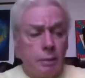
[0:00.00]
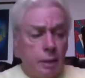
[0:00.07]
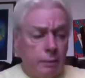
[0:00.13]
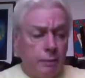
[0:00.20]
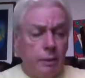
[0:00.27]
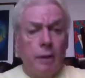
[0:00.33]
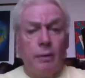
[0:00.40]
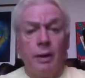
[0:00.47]

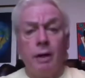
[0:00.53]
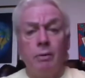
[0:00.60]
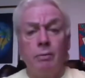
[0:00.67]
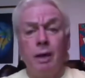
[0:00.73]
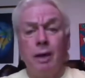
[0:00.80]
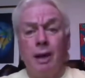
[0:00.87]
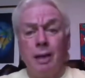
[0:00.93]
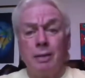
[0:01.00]
even though they don't
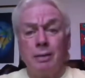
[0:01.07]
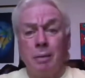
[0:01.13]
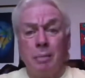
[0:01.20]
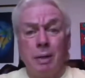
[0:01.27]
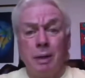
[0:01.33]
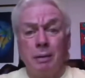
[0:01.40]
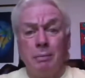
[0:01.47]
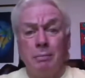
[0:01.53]
realize they're
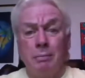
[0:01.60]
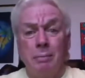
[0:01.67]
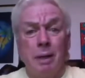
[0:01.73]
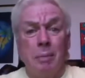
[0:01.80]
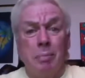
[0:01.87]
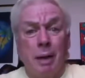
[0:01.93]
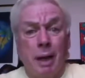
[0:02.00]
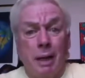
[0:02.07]
being
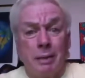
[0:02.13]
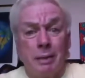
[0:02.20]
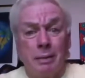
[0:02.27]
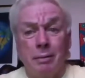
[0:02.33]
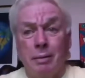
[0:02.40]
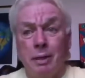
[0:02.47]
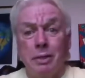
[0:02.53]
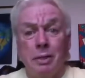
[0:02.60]
manipulated.
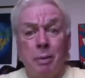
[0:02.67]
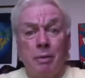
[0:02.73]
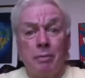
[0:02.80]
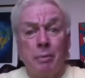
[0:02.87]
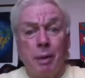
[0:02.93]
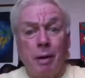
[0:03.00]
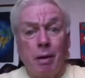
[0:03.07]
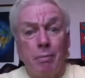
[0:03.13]
They think it's coming
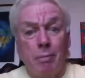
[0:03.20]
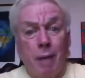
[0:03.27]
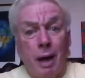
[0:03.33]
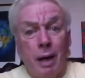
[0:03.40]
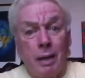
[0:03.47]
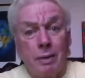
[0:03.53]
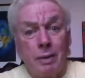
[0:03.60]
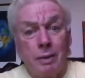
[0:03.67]
from their own
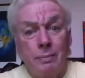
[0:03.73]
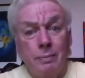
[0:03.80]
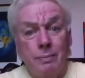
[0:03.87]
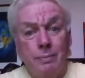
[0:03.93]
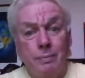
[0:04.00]
minds.